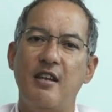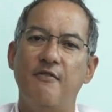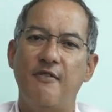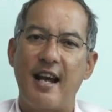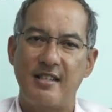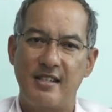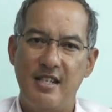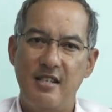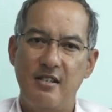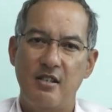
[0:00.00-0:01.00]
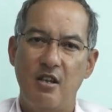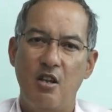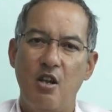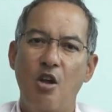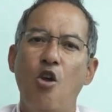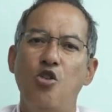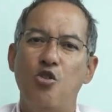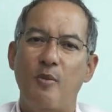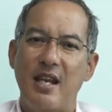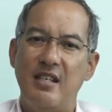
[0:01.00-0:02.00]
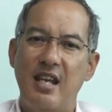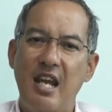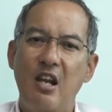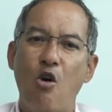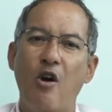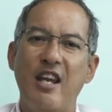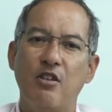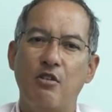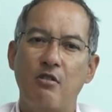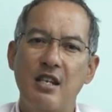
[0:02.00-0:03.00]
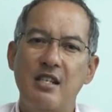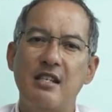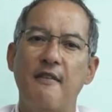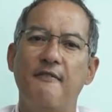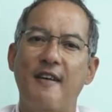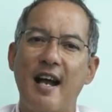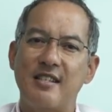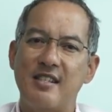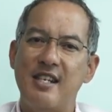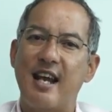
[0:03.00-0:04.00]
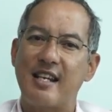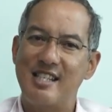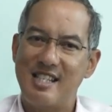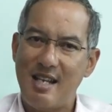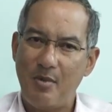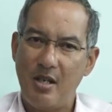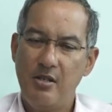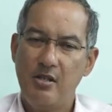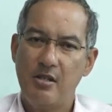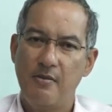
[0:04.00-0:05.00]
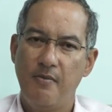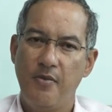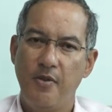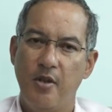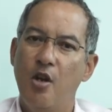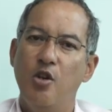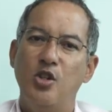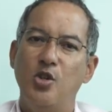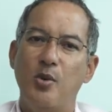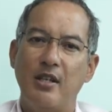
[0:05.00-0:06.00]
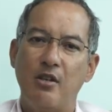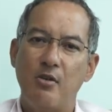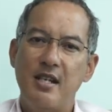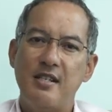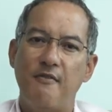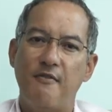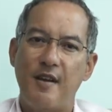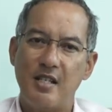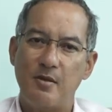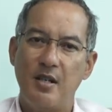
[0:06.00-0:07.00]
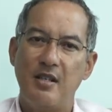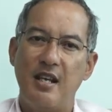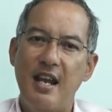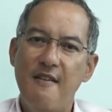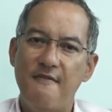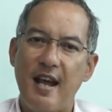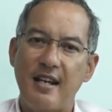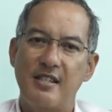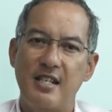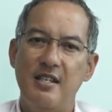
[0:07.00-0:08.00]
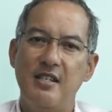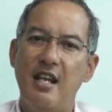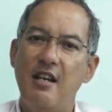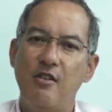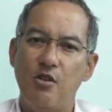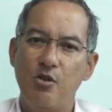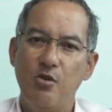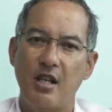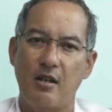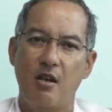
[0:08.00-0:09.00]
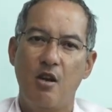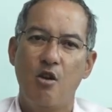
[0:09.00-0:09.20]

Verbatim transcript: in vaccines, to maintain or increase vaccine acceptance, to increase investment in vaccines, including